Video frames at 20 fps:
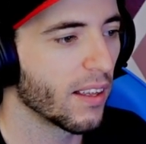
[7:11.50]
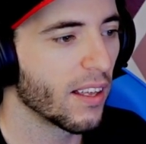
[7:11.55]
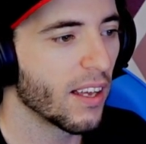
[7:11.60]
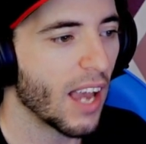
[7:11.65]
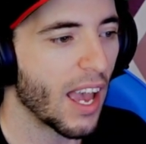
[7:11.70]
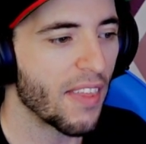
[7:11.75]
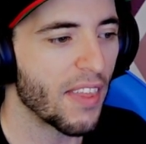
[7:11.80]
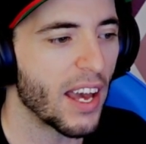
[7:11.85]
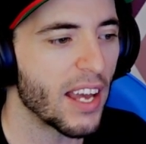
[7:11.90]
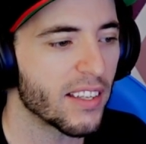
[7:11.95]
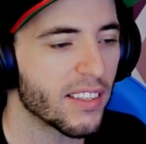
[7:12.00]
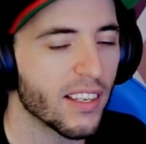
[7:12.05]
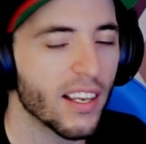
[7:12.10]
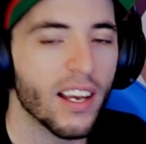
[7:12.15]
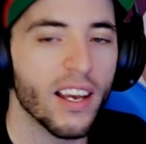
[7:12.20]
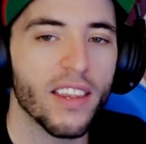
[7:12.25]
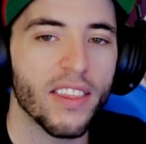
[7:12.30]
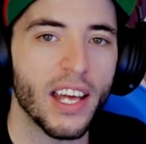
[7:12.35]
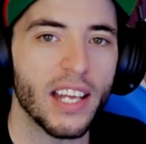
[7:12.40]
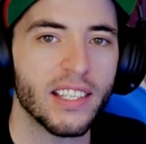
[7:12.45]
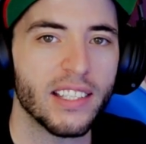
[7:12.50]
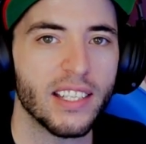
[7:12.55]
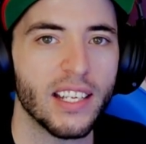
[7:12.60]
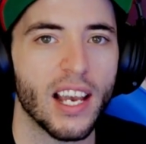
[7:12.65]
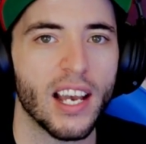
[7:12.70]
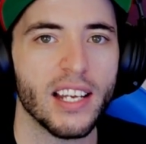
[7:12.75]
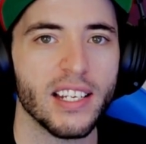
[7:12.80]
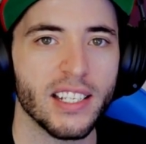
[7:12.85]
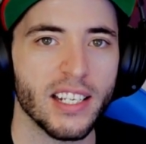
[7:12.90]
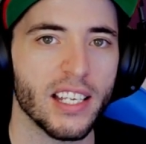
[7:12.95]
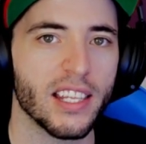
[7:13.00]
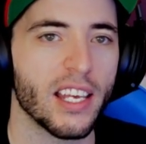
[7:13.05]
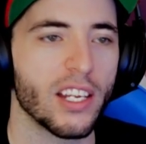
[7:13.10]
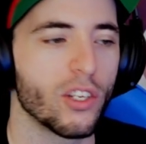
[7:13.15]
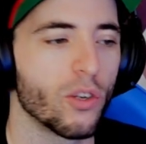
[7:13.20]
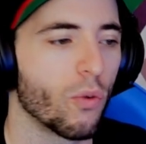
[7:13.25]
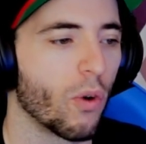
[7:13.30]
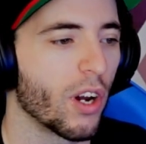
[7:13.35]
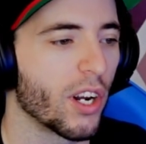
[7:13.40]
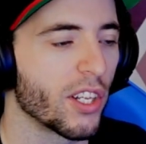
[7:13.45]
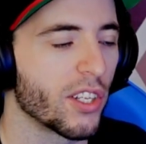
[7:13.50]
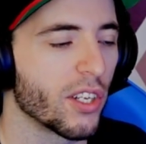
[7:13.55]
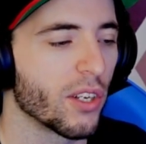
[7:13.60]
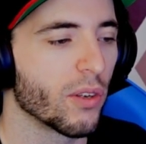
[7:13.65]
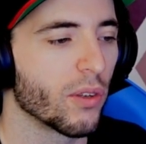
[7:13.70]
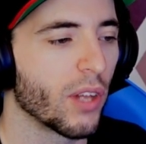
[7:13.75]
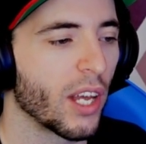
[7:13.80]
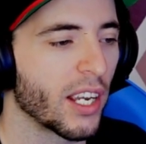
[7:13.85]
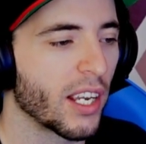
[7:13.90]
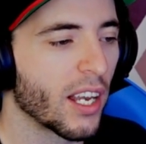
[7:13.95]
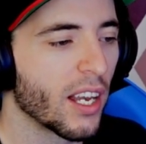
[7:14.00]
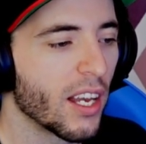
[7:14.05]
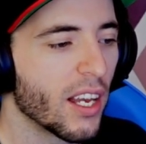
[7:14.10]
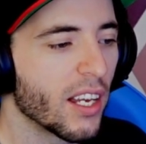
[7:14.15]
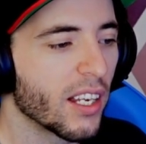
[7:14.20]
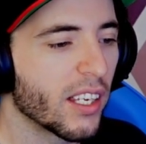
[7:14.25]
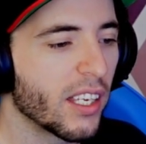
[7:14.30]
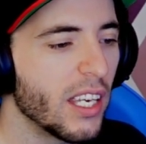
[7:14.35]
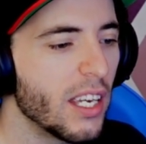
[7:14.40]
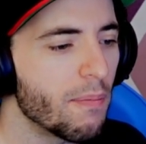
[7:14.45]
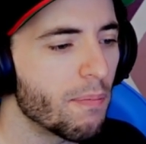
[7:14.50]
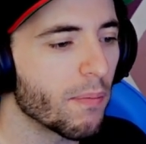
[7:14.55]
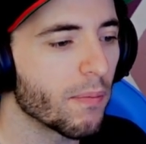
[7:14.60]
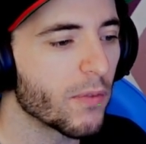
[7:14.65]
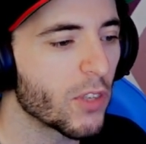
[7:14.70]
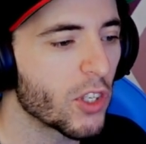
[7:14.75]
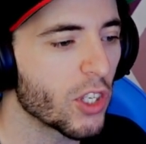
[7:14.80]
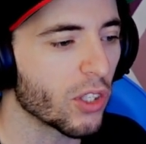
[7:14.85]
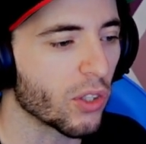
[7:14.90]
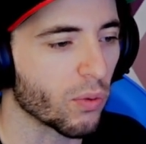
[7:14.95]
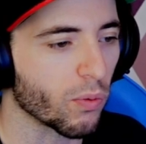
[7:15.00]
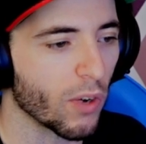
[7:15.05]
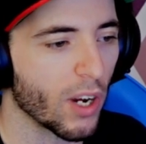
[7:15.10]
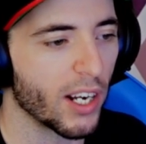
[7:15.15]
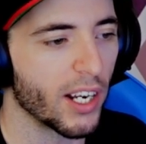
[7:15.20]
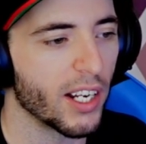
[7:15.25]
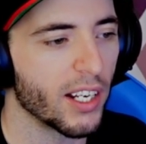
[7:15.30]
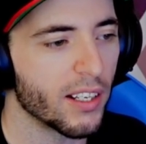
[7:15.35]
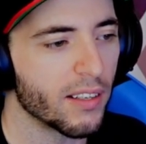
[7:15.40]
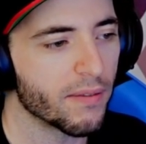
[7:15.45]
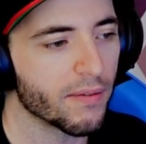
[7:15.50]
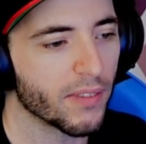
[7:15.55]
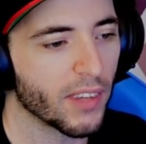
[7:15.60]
And that's that's the idea that you want to do. Like keep just running.